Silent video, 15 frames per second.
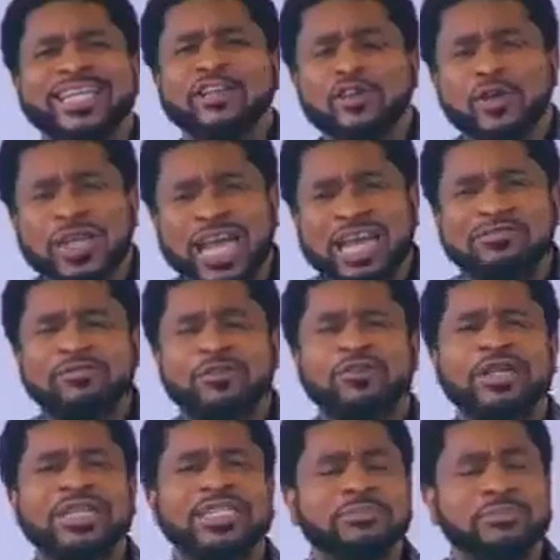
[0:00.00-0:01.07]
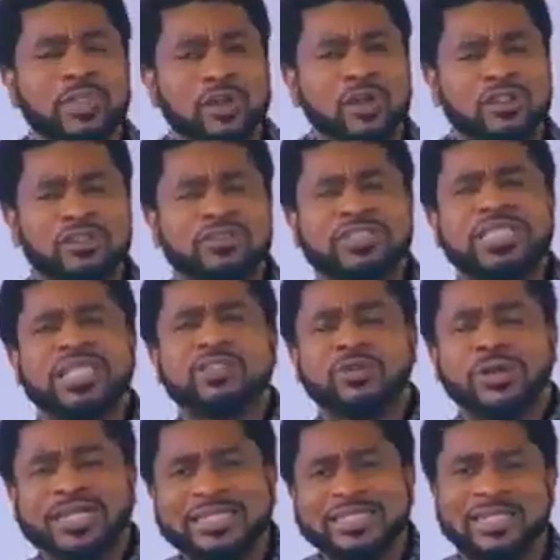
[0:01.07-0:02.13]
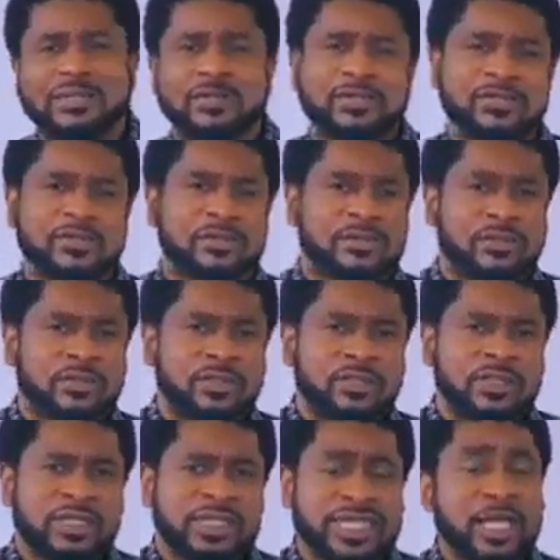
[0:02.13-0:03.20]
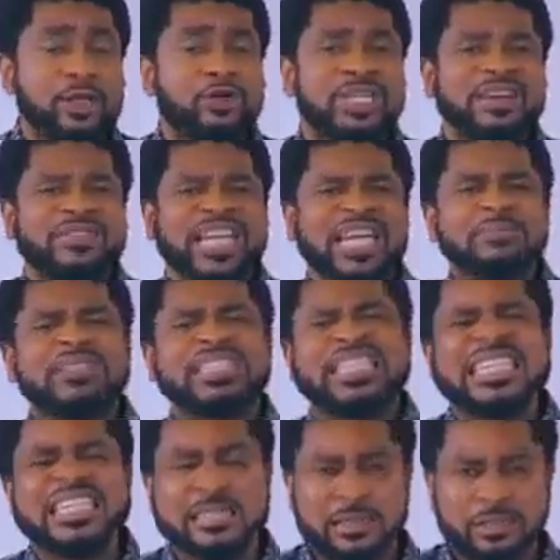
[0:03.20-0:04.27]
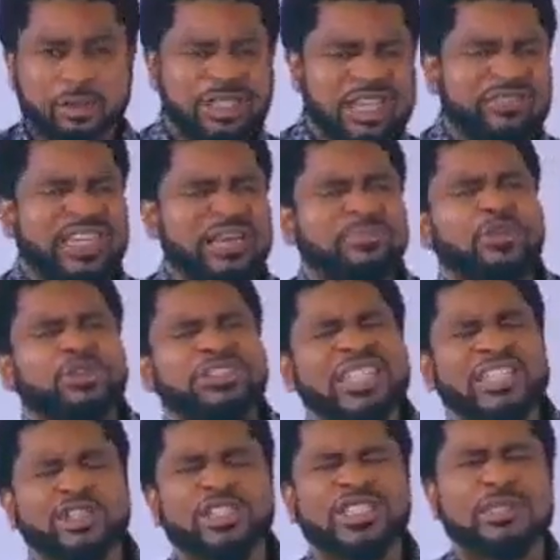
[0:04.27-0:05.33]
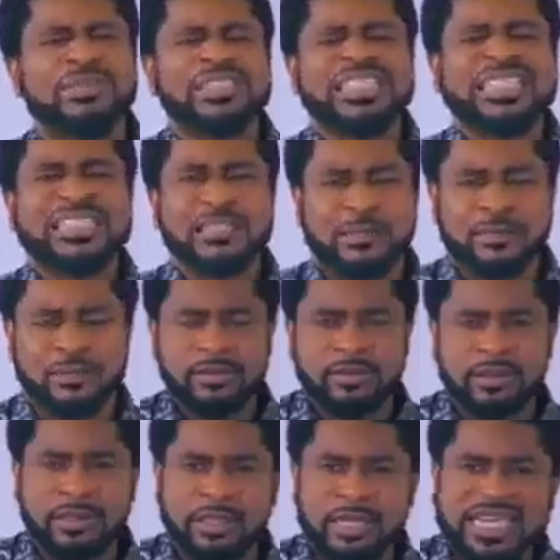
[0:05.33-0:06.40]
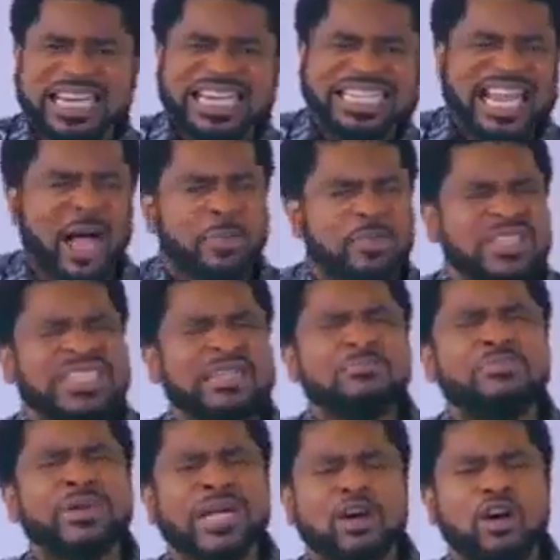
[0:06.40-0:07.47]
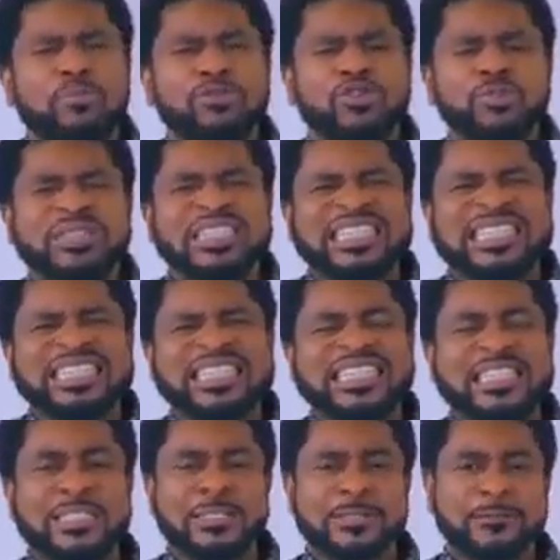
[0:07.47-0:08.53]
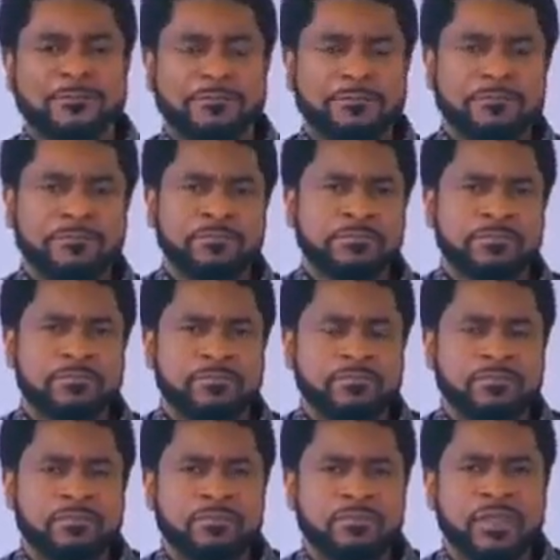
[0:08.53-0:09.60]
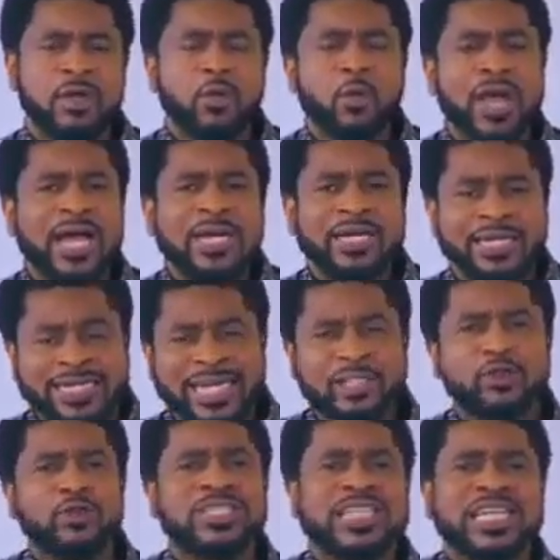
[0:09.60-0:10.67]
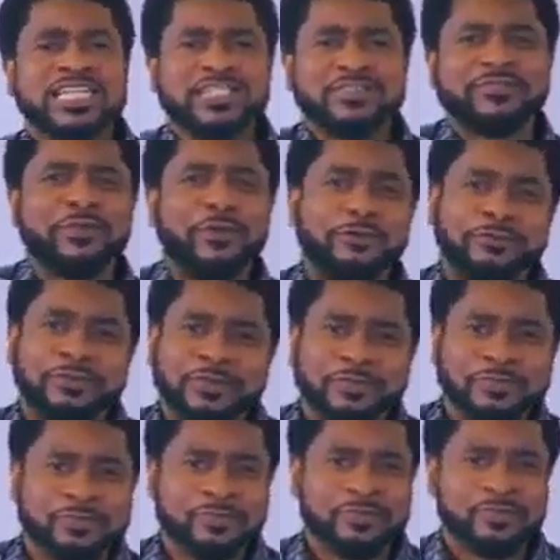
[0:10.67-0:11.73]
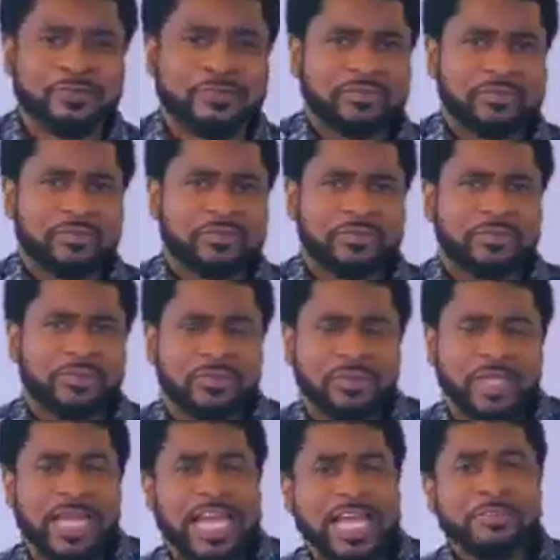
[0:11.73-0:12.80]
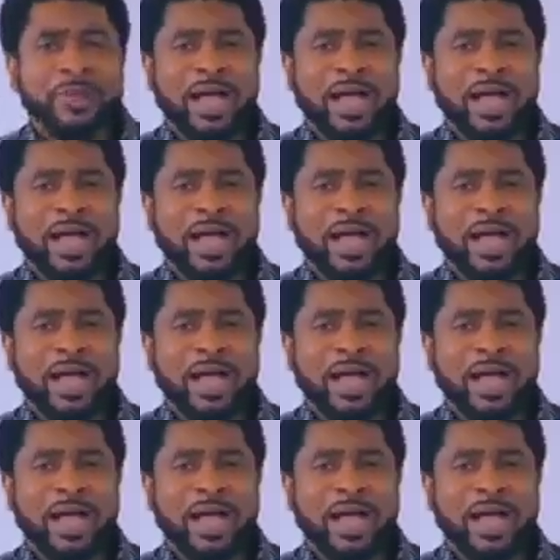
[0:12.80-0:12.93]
in your life already because of sexual intercourse that you could have kept clean. You could have kept those relationships clean. It helps the breakup to be clean when there's no sex involved. In